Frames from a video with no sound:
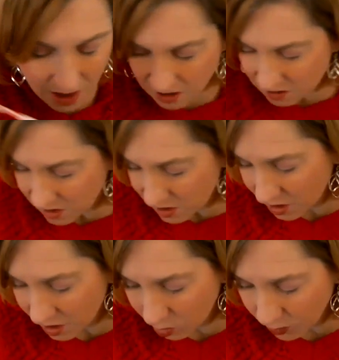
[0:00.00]
then
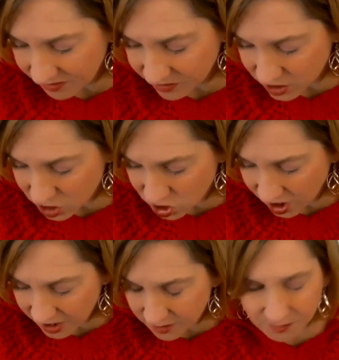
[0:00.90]
I'll wait for it to
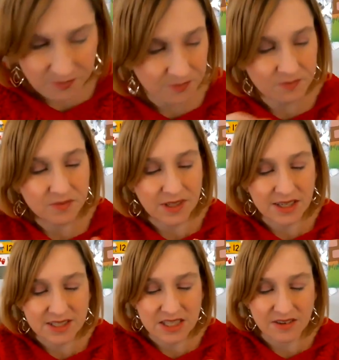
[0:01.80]
dry
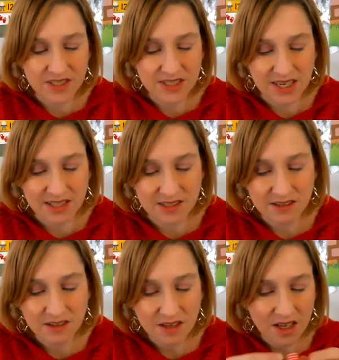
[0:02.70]
and see if it
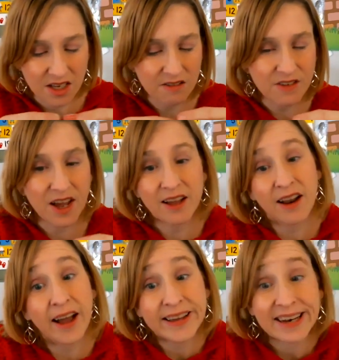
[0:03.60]
stays. And if not,
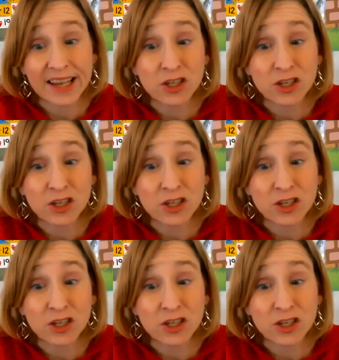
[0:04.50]
I can